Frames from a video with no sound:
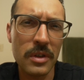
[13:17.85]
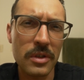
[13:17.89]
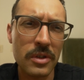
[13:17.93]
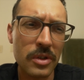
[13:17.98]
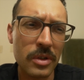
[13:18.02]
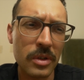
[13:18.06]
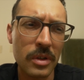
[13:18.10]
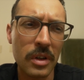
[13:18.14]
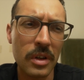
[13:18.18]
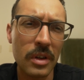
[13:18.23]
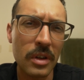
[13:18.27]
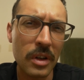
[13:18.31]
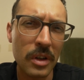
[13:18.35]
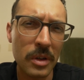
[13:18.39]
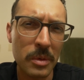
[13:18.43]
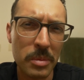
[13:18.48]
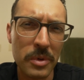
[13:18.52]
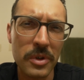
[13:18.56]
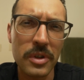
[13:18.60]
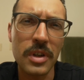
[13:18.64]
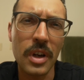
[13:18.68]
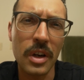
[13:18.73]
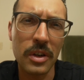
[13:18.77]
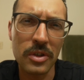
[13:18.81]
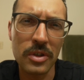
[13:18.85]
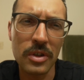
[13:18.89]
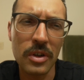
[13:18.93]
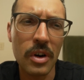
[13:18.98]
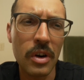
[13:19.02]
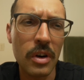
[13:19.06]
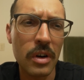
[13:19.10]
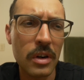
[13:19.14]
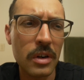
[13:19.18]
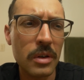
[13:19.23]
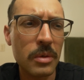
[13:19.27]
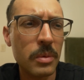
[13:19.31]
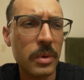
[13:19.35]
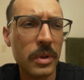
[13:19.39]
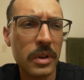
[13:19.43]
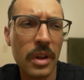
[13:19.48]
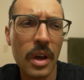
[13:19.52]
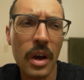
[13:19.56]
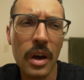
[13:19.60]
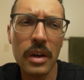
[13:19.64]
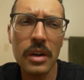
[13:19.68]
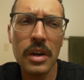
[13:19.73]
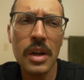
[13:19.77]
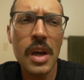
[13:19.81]
so you can like protect your heart with
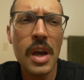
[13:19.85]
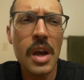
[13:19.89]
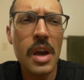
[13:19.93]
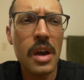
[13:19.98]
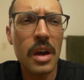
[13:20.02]
that.